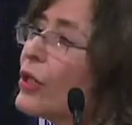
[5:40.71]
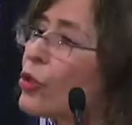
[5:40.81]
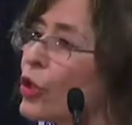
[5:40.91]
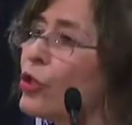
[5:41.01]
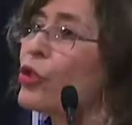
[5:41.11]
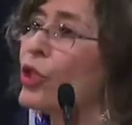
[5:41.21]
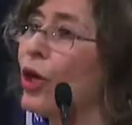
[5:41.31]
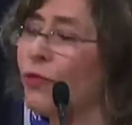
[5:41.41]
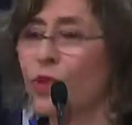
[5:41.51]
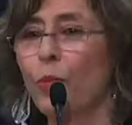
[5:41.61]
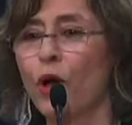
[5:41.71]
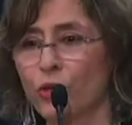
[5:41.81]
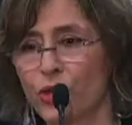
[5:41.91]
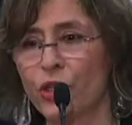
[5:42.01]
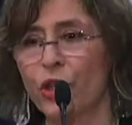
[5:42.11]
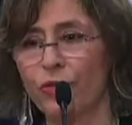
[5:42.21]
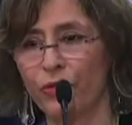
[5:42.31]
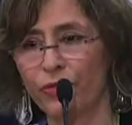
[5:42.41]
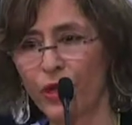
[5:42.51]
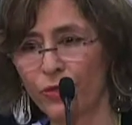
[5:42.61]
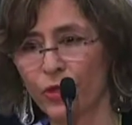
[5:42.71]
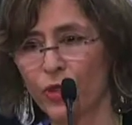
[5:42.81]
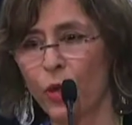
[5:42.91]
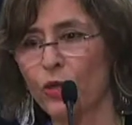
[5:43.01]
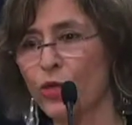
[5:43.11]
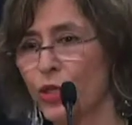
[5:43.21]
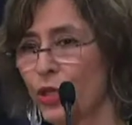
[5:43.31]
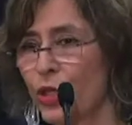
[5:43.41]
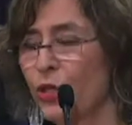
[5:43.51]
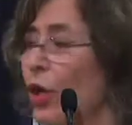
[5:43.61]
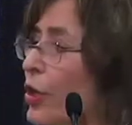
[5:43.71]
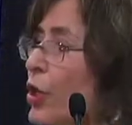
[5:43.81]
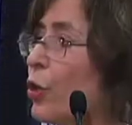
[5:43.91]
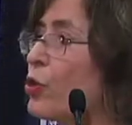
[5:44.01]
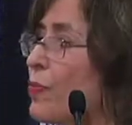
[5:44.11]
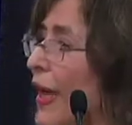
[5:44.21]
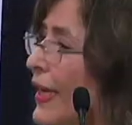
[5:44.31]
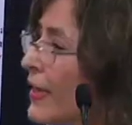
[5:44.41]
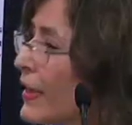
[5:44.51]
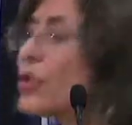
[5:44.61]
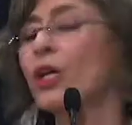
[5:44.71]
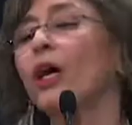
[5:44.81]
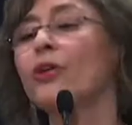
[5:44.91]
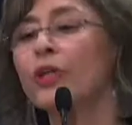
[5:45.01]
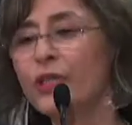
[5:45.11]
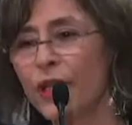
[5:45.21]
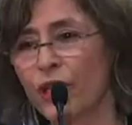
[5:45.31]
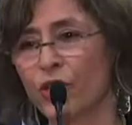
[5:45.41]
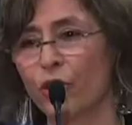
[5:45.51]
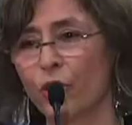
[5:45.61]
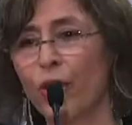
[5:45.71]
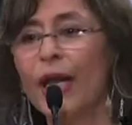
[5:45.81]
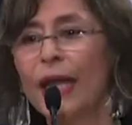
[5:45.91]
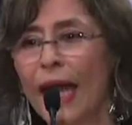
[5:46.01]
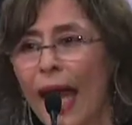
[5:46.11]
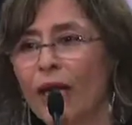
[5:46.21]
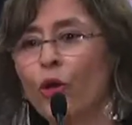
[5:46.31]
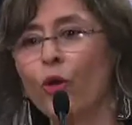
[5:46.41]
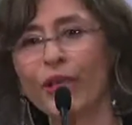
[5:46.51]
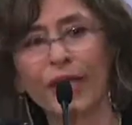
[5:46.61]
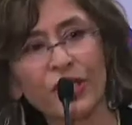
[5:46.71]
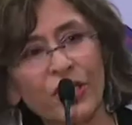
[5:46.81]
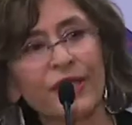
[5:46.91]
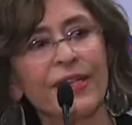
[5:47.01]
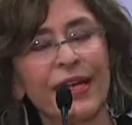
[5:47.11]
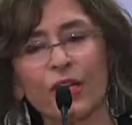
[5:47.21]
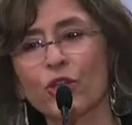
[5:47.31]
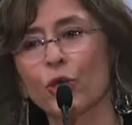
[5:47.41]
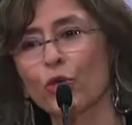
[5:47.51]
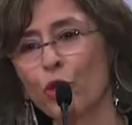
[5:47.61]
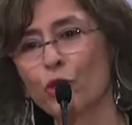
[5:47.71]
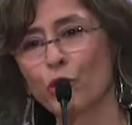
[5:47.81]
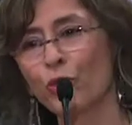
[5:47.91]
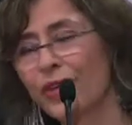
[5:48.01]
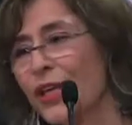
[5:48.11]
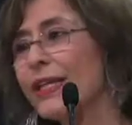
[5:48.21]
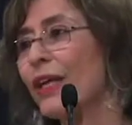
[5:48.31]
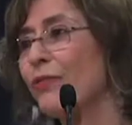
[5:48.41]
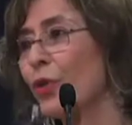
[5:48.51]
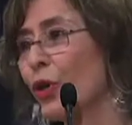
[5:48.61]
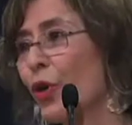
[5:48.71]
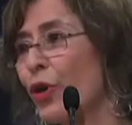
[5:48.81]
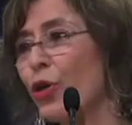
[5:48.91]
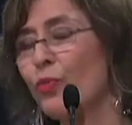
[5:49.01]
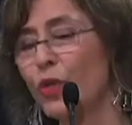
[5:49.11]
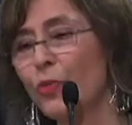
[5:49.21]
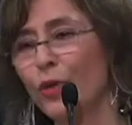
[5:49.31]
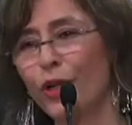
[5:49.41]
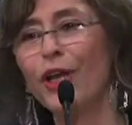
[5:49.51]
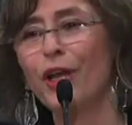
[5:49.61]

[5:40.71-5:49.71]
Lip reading: tradition of democracy, of the fight for democracy in Iran. He goes back at least 100 years ago and locates it there. So those who think that for Iranian people,